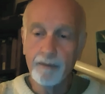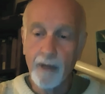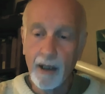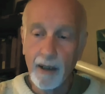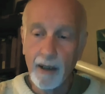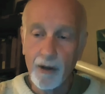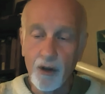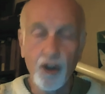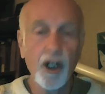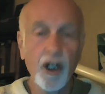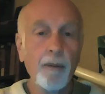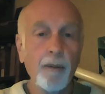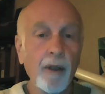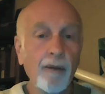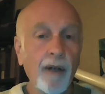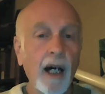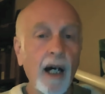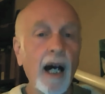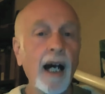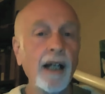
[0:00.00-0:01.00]
uh, gym
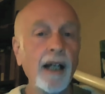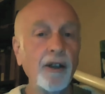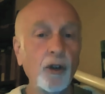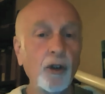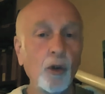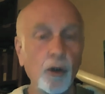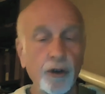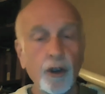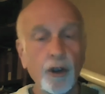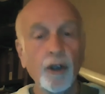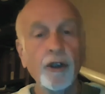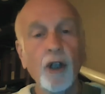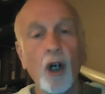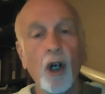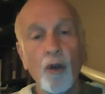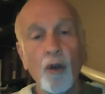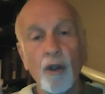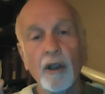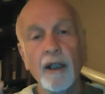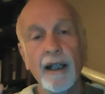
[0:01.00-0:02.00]
of a high school, turned
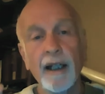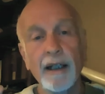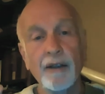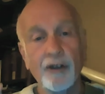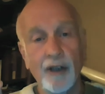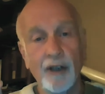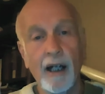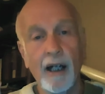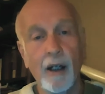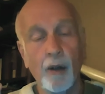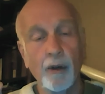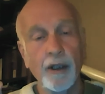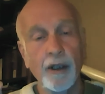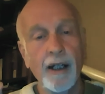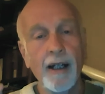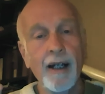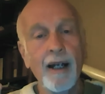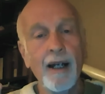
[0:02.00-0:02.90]
all the lights out,